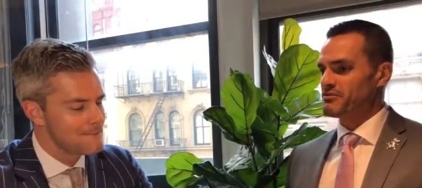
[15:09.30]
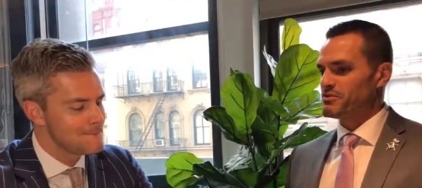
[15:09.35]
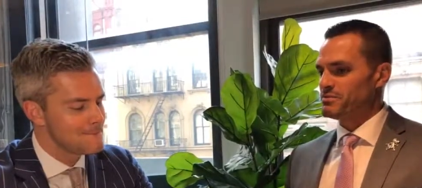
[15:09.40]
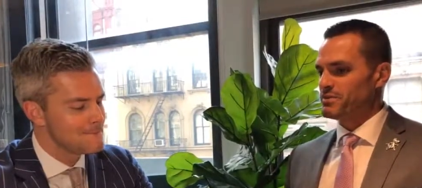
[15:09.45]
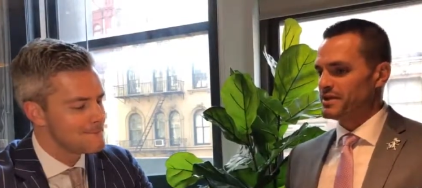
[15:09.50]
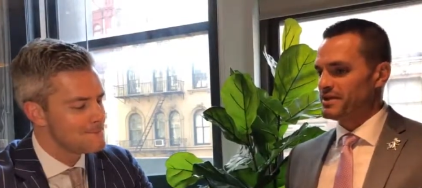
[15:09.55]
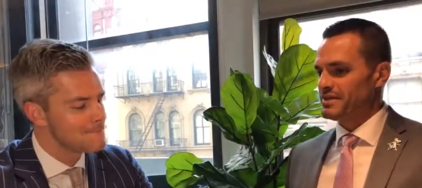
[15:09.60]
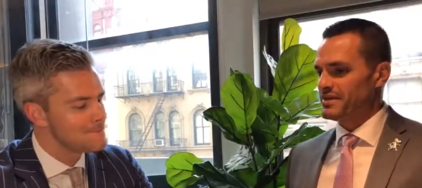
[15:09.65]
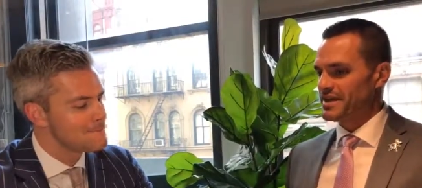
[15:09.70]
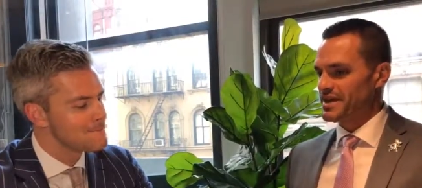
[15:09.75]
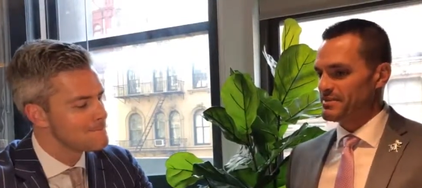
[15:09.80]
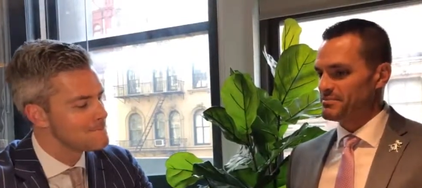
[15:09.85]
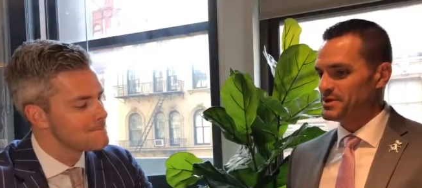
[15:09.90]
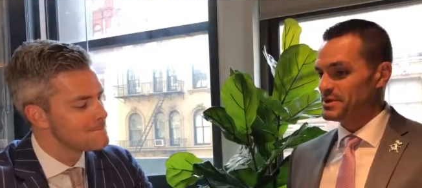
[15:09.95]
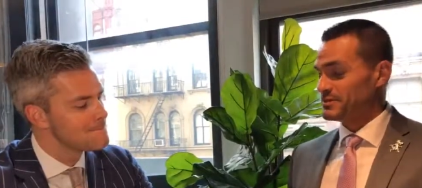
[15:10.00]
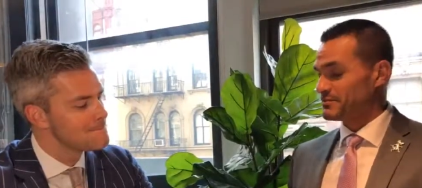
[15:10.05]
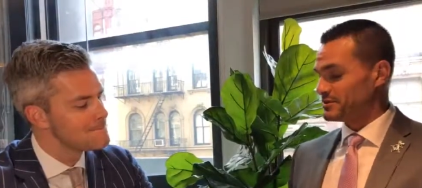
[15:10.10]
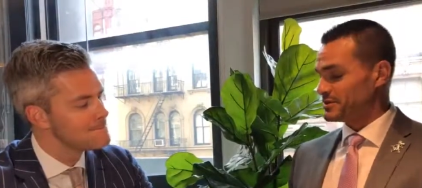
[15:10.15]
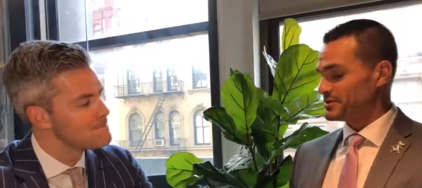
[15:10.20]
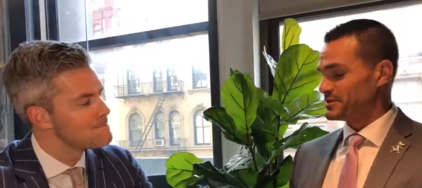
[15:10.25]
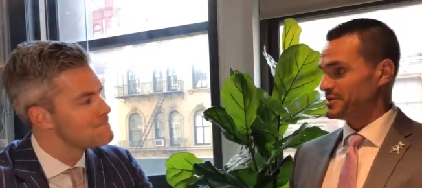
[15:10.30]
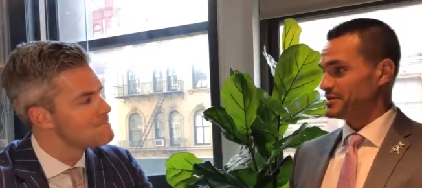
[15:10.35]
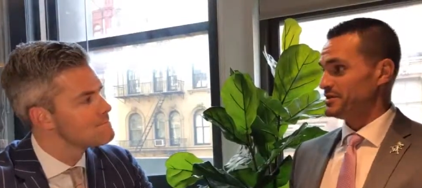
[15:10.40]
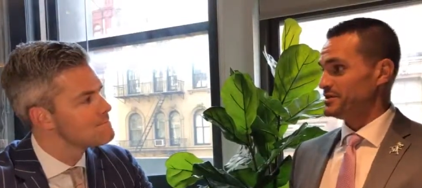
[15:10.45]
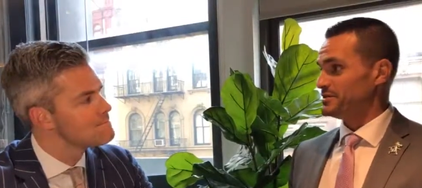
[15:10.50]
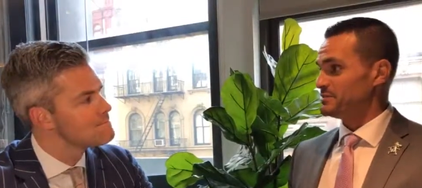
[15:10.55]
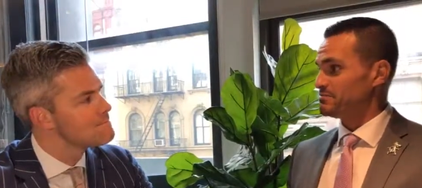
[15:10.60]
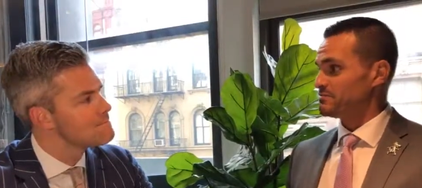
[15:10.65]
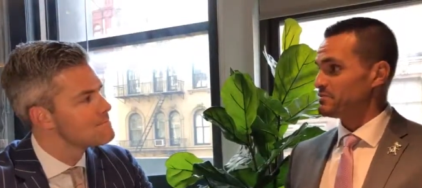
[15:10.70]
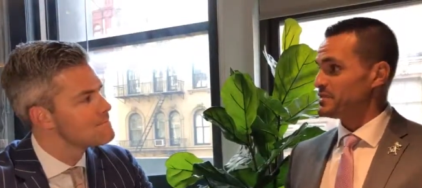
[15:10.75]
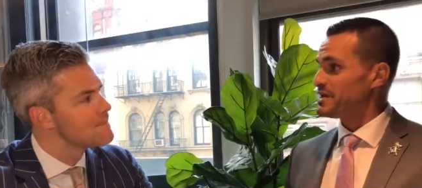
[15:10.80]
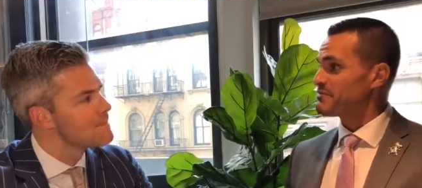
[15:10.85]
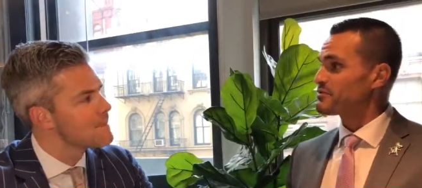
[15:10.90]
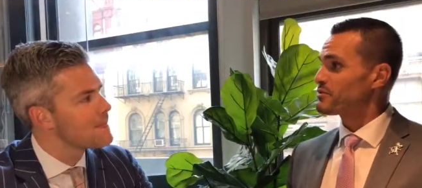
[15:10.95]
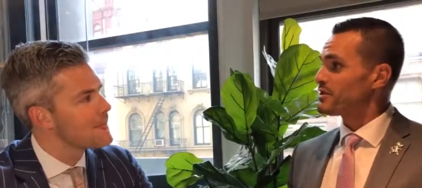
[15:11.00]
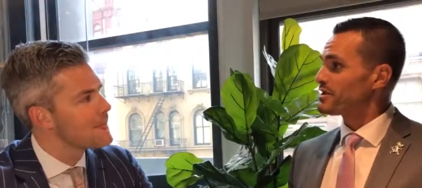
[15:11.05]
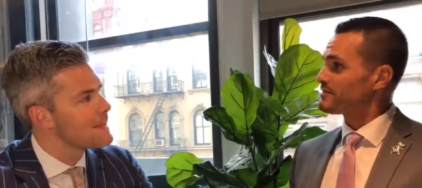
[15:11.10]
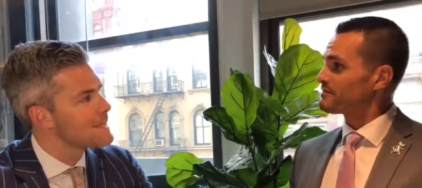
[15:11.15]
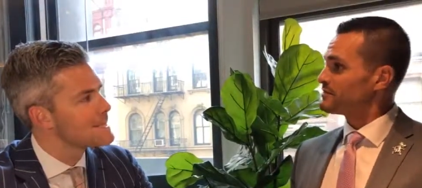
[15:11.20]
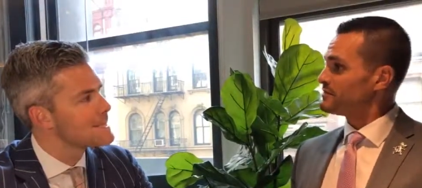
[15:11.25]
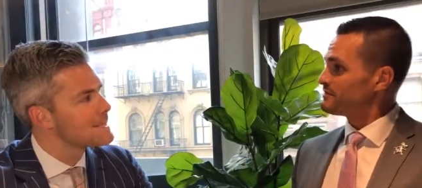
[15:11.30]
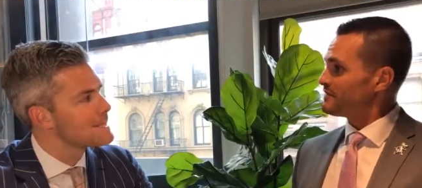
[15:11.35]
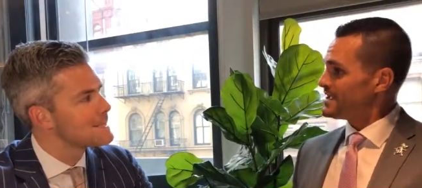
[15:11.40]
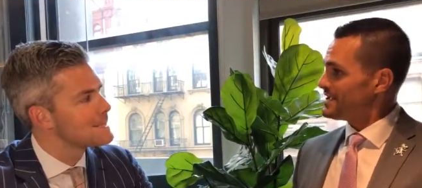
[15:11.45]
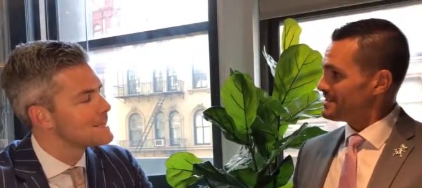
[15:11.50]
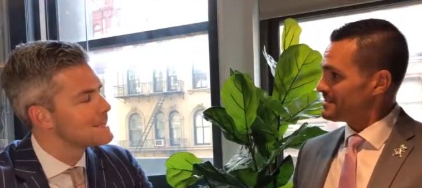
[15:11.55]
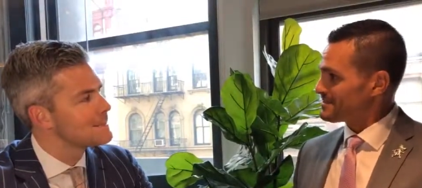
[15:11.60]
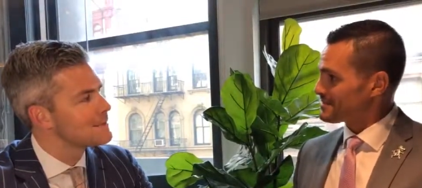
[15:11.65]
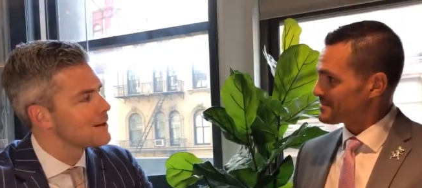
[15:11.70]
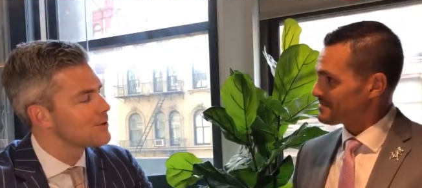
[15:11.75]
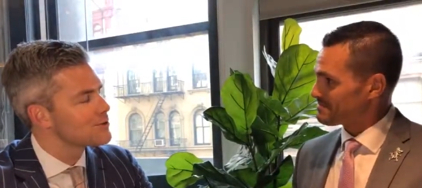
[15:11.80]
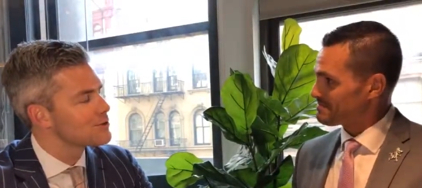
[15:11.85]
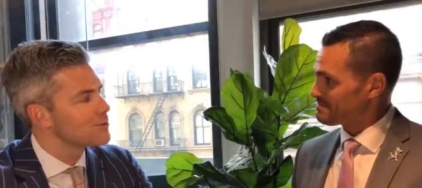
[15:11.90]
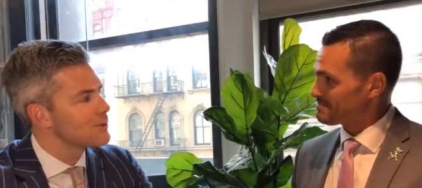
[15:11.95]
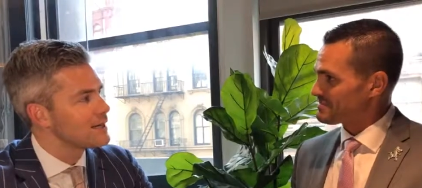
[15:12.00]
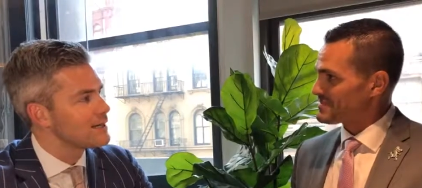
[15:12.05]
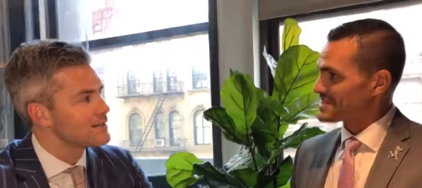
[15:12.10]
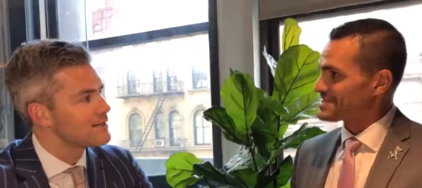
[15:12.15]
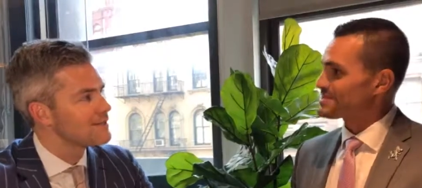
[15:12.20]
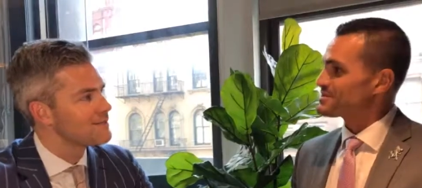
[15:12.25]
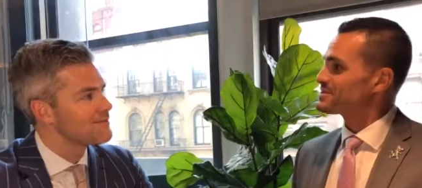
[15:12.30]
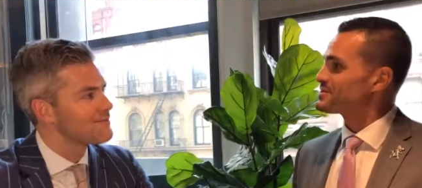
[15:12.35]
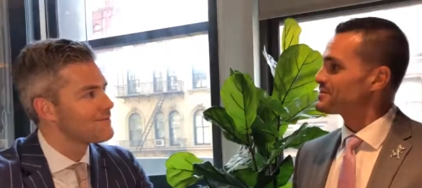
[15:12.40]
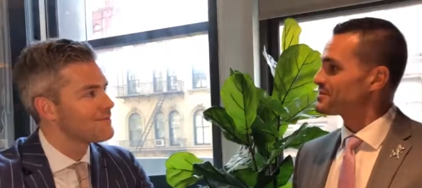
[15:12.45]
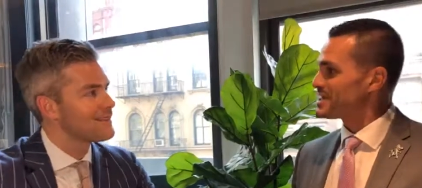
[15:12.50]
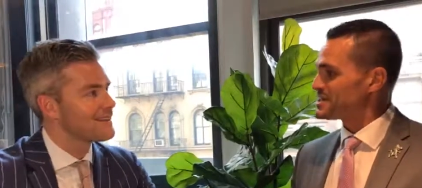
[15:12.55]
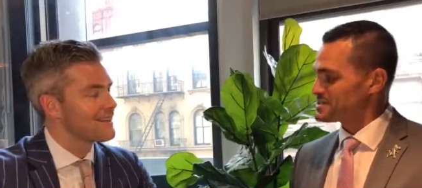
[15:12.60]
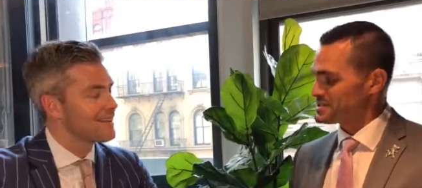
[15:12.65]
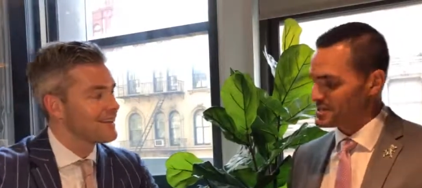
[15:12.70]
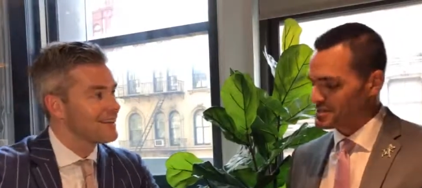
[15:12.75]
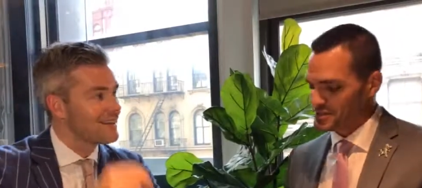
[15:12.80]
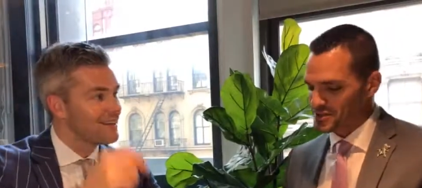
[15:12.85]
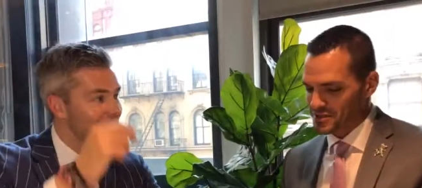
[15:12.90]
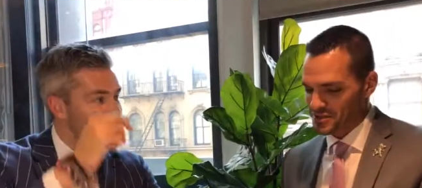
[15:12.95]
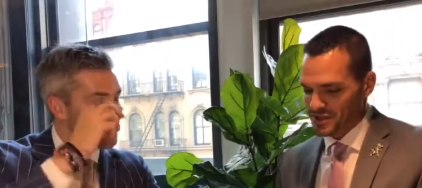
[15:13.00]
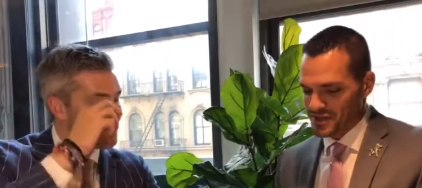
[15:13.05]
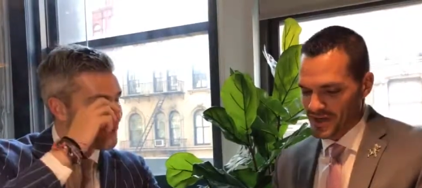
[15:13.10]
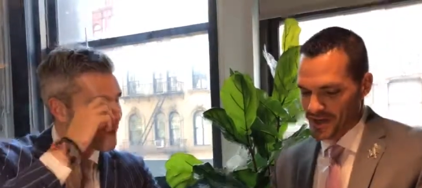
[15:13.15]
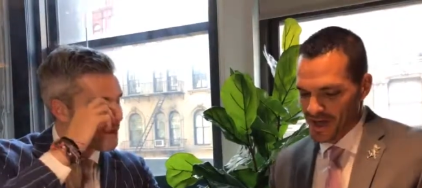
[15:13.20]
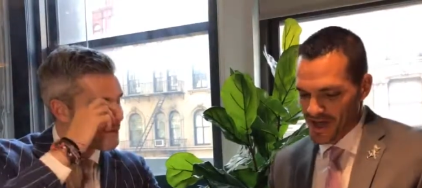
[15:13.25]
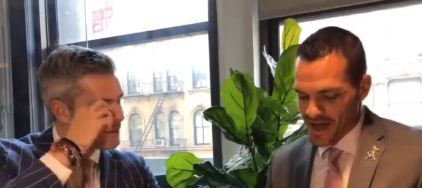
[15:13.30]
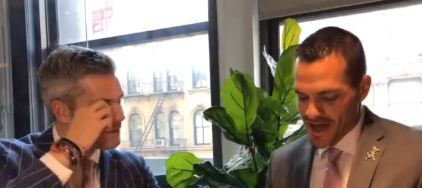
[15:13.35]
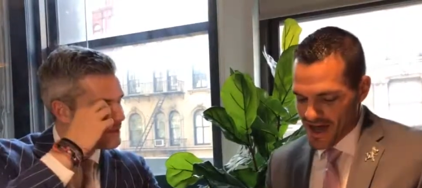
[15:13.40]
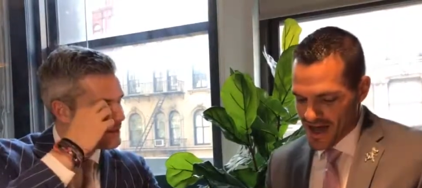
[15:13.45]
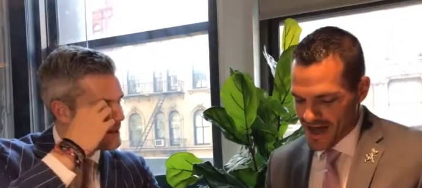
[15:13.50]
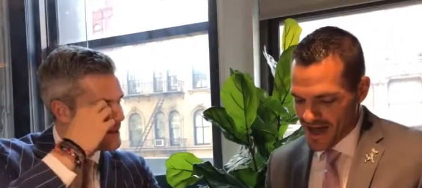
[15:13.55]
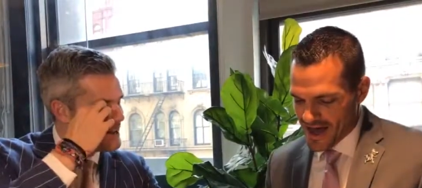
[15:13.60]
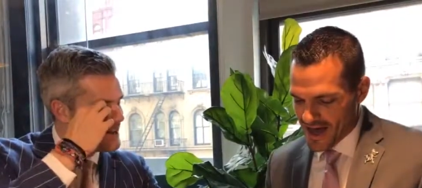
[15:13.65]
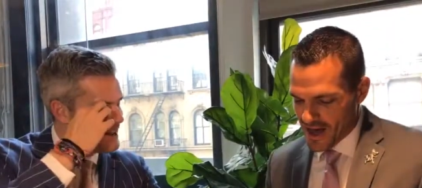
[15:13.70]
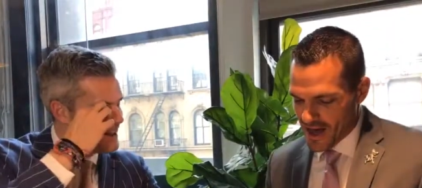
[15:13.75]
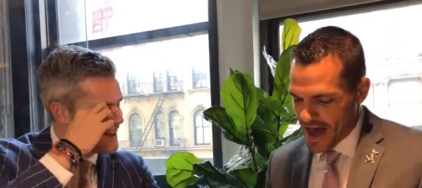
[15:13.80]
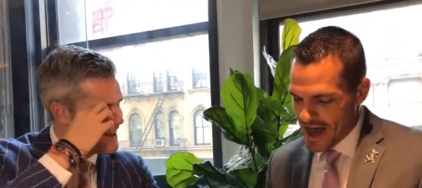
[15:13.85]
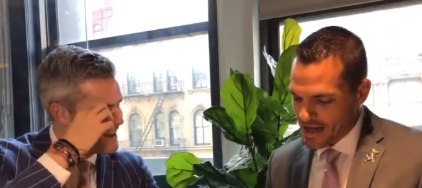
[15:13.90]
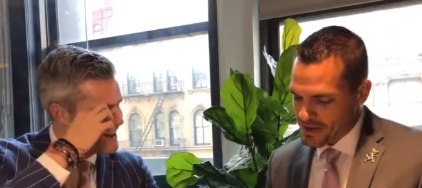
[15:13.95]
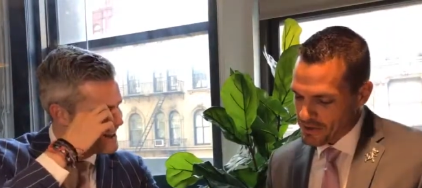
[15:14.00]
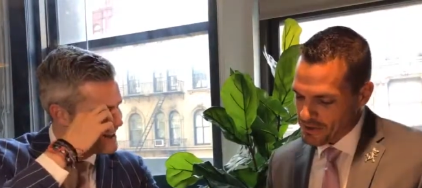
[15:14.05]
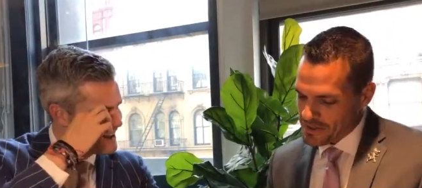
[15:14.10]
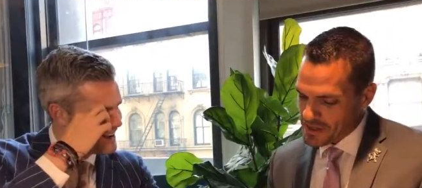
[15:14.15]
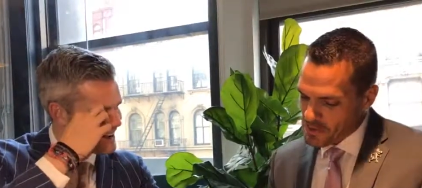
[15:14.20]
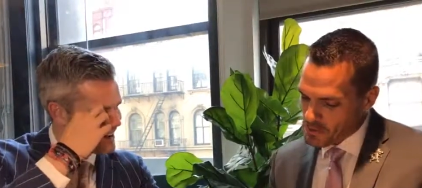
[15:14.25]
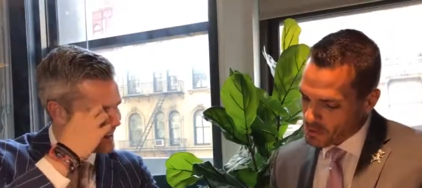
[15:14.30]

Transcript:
Speaker 1: to everybody that I'm interviewing you, you have quite a few fans. Oh, sweet. So congratulations. No problem. uh, I don't